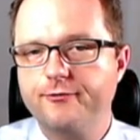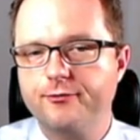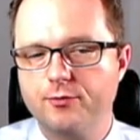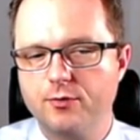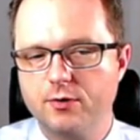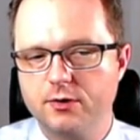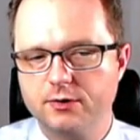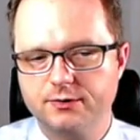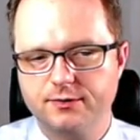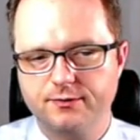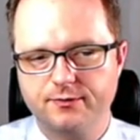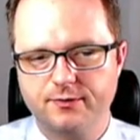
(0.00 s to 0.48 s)

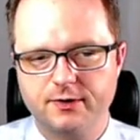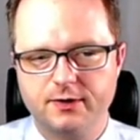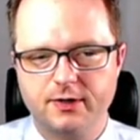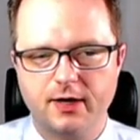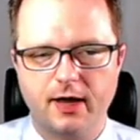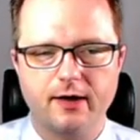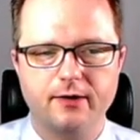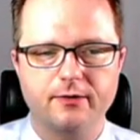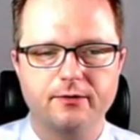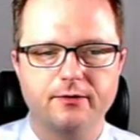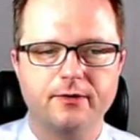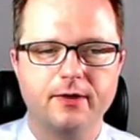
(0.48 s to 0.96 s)
words of the
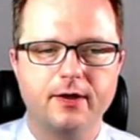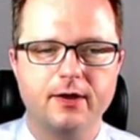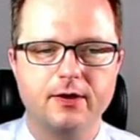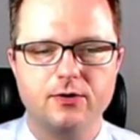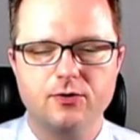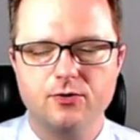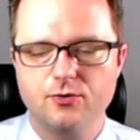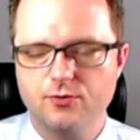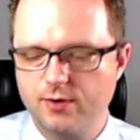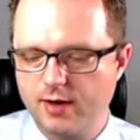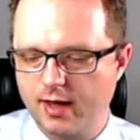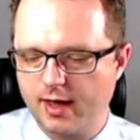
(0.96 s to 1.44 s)
title that
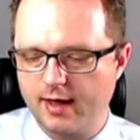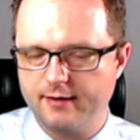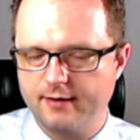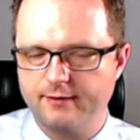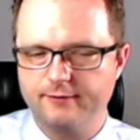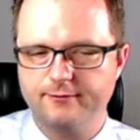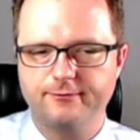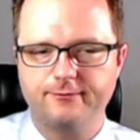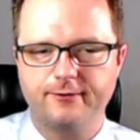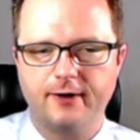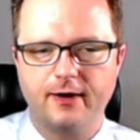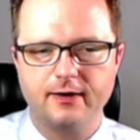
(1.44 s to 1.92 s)
you can
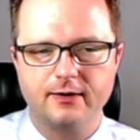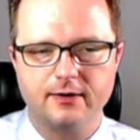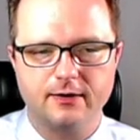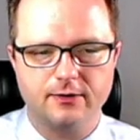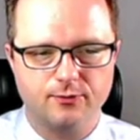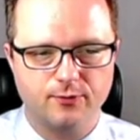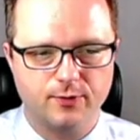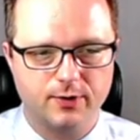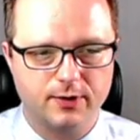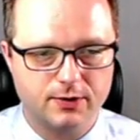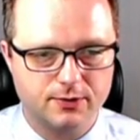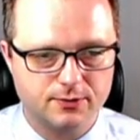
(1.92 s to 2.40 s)
find it
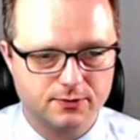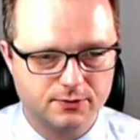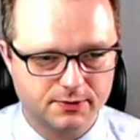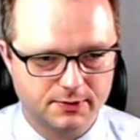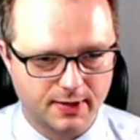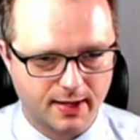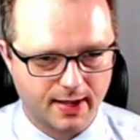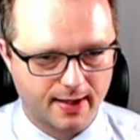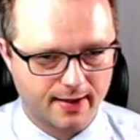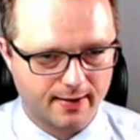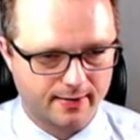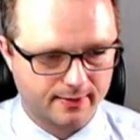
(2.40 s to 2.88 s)
when you
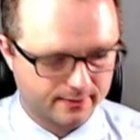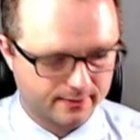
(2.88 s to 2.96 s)
scan.